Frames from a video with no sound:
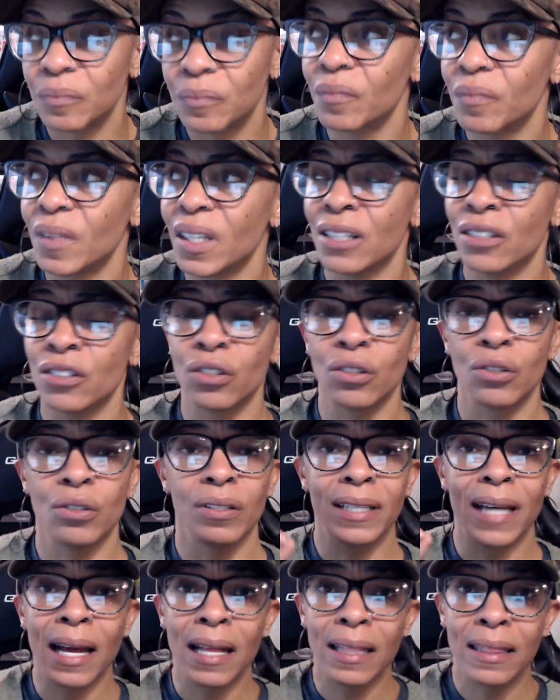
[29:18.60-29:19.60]
So you
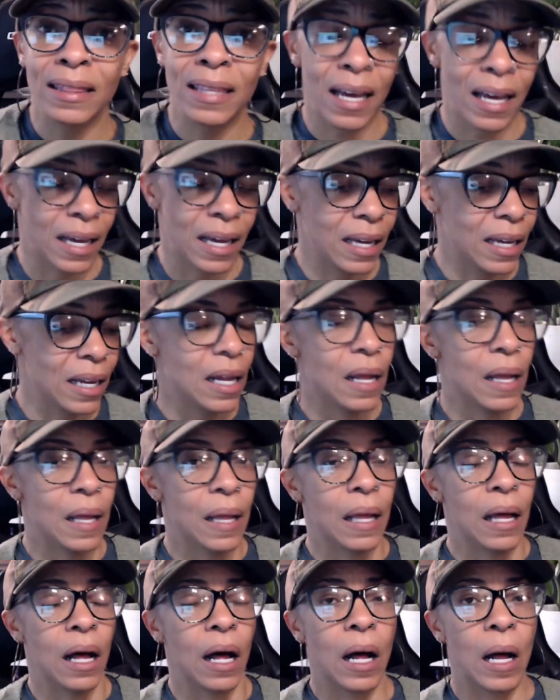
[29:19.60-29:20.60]
got that.
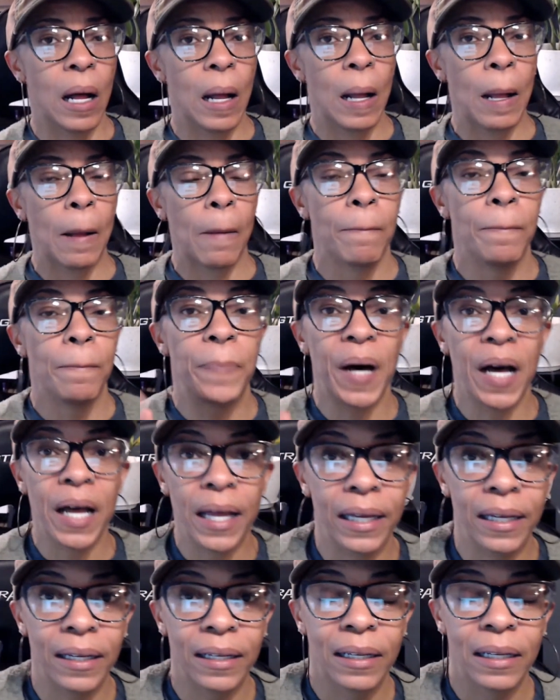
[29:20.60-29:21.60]
But
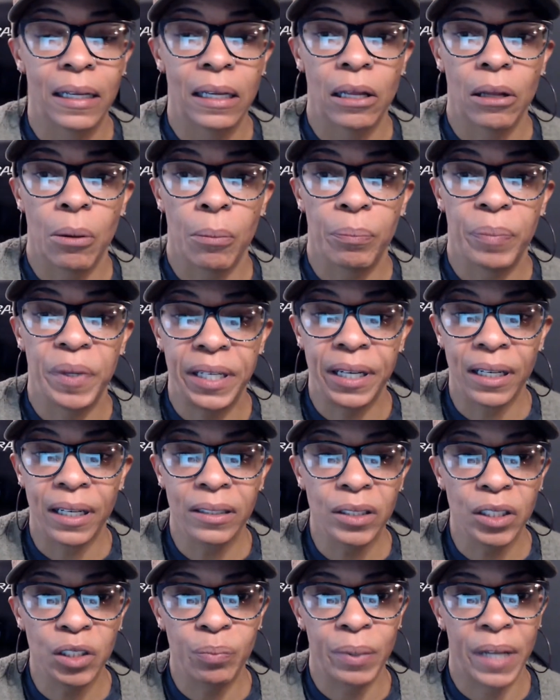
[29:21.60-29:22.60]
because
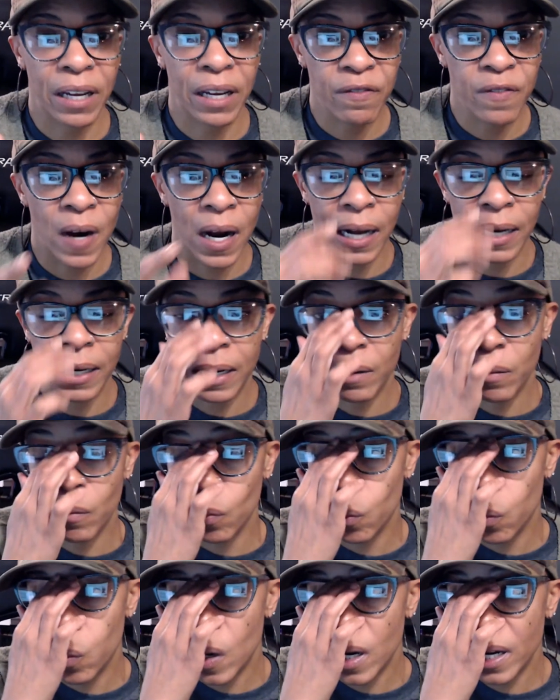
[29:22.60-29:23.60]
it's Black Friday,
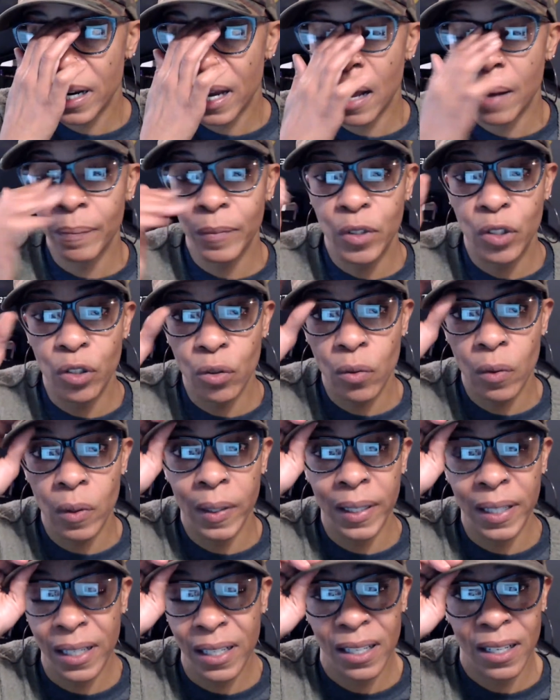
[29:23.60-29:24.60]
what I'm doing
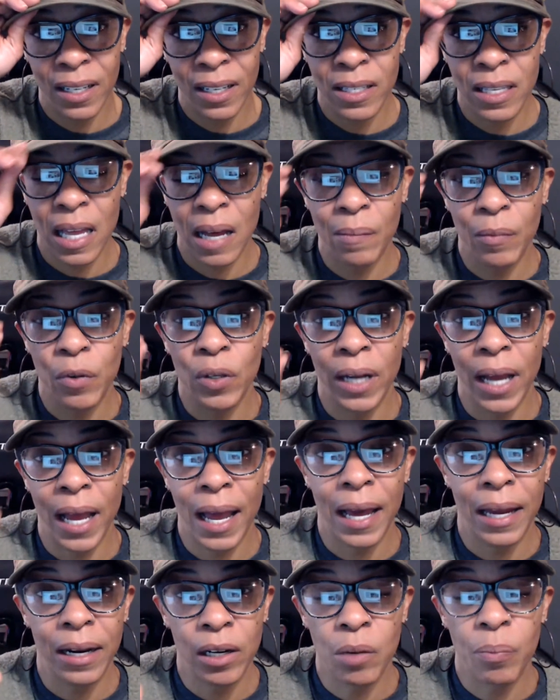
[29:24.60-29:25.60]
is I'm going to
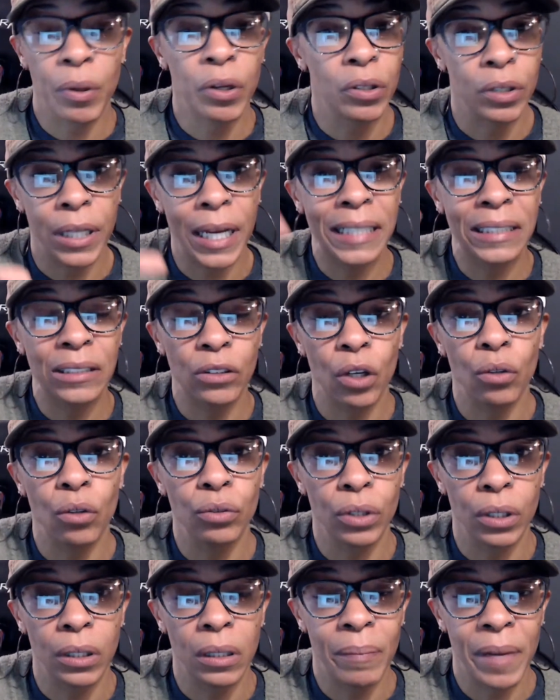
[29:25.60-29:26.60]
add a component. Those are
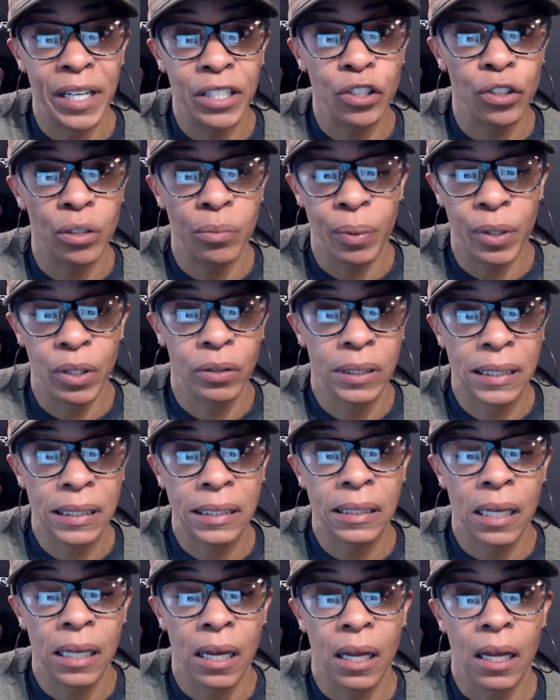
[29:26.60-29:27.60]
the major components
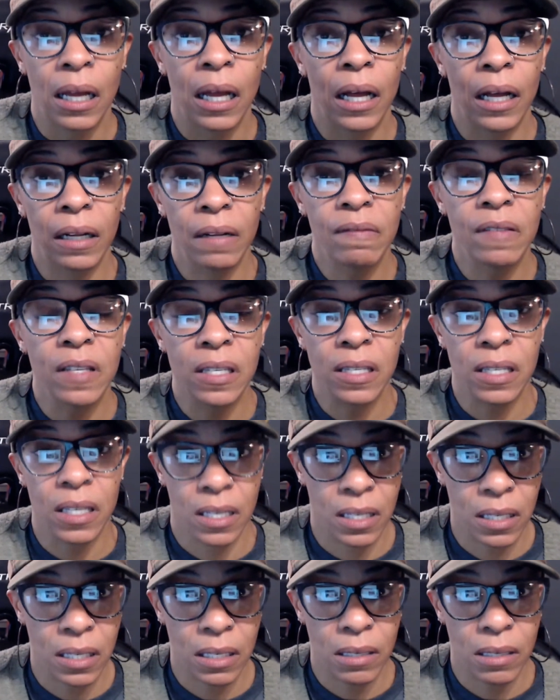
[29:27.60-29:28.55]
of the system,